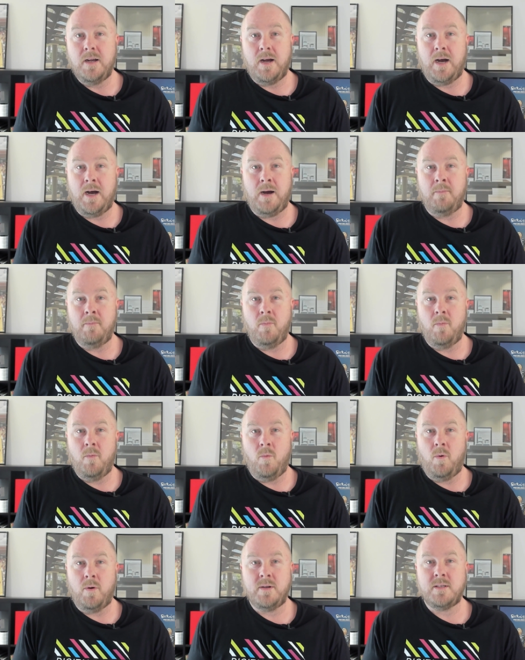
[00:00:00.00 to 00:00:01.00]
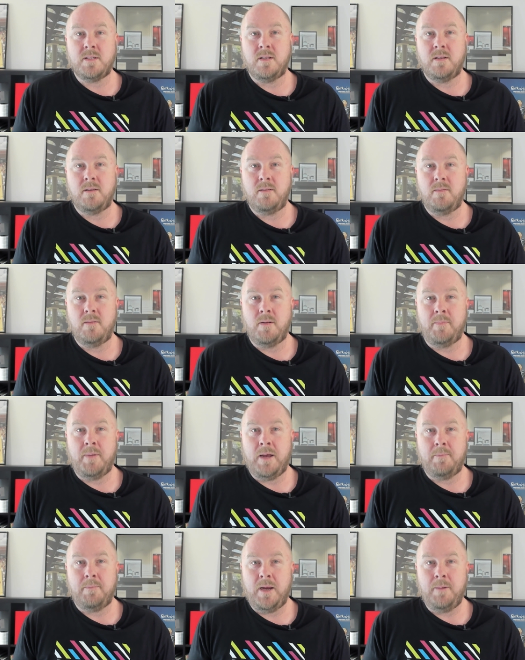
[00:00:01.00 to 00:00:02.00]
Um, what is it
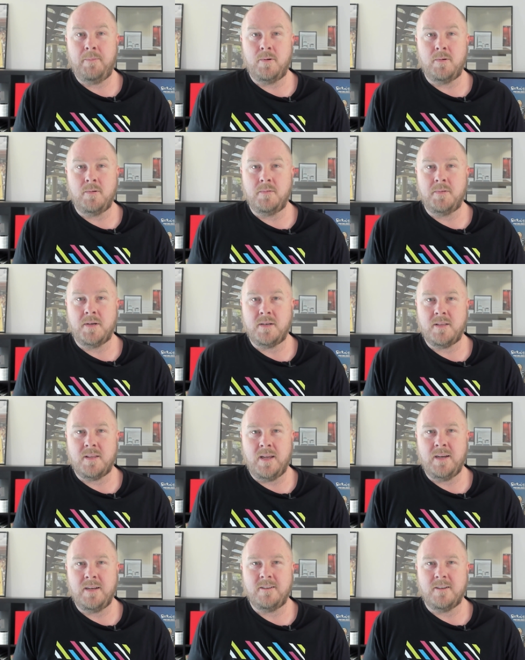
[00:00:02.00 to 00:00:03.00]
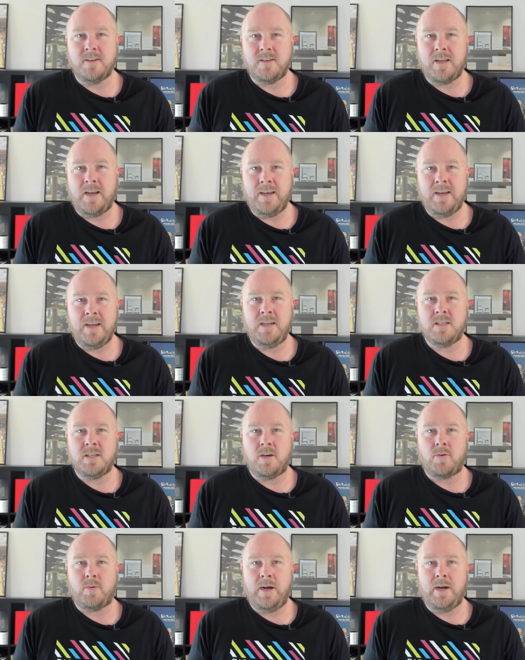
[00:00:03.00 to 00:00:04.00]
about people that think that they need
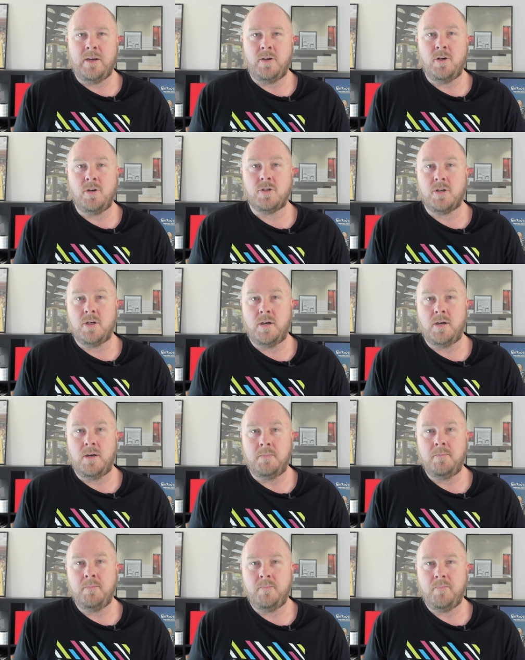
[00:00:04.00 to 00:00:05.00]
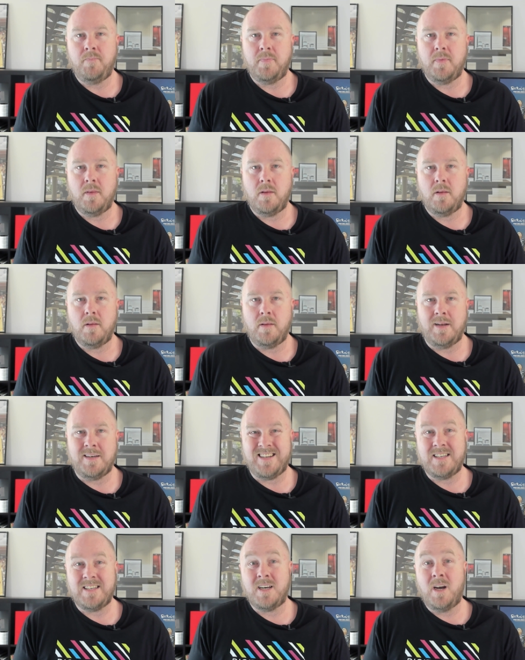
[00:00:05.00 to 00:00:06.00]
to create a new term that
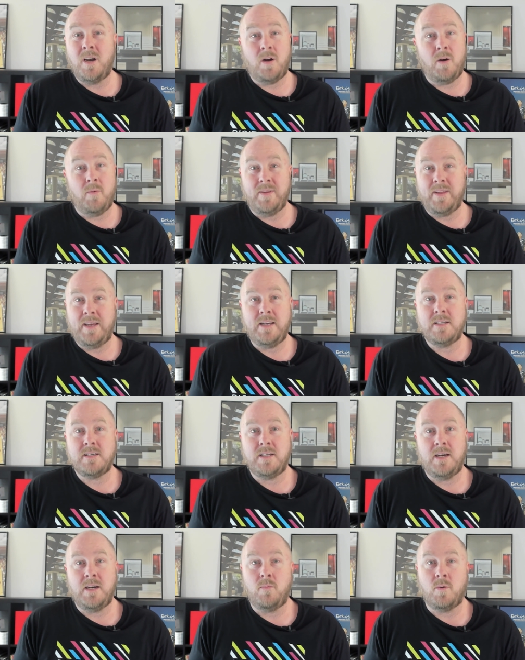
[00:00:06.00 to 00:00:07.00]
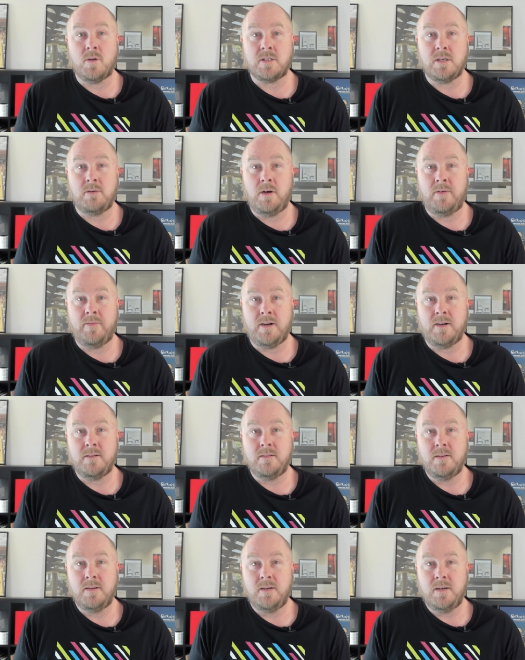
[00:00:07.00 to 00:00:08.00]
doesn't align with any standard whatsoever
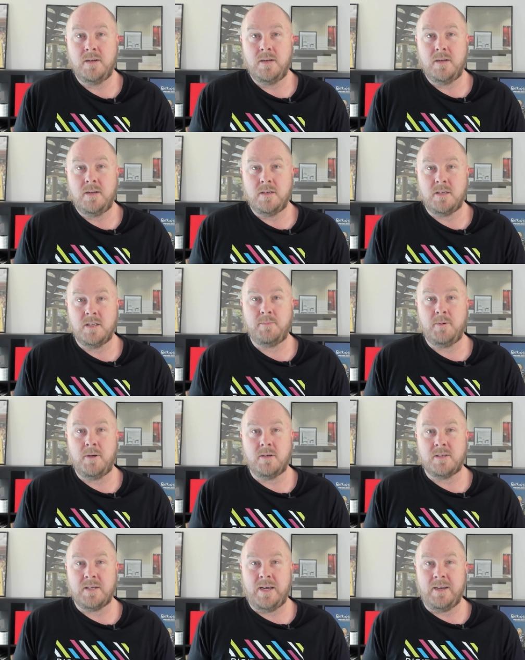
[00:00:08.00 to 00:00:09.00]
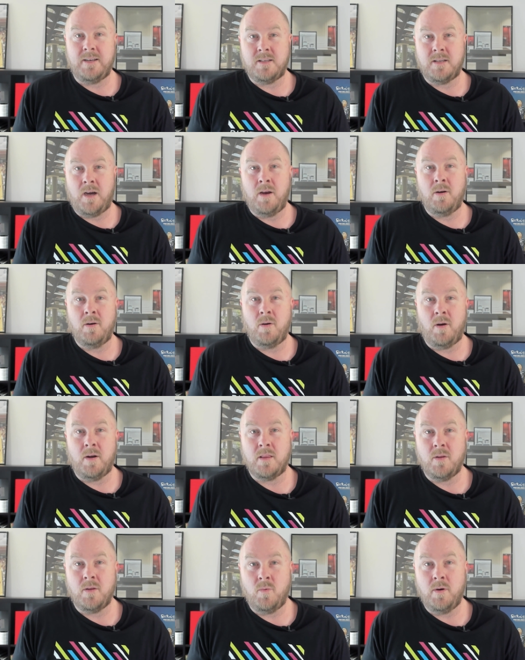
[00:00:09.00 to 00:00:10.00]
just because they don't
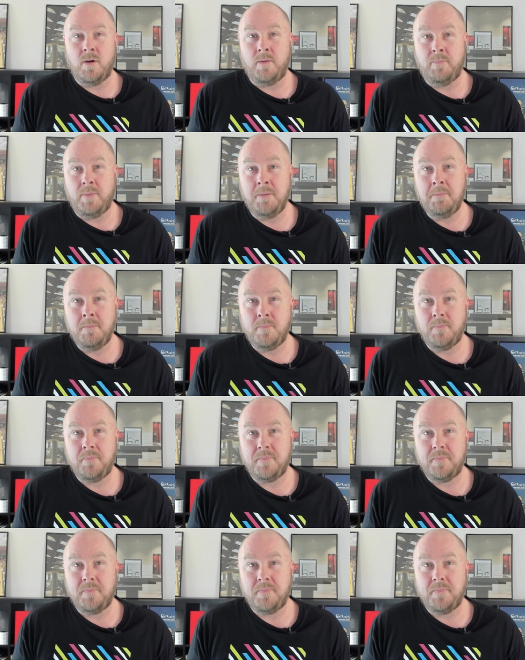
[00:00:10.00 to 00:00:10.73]
like the word BIM.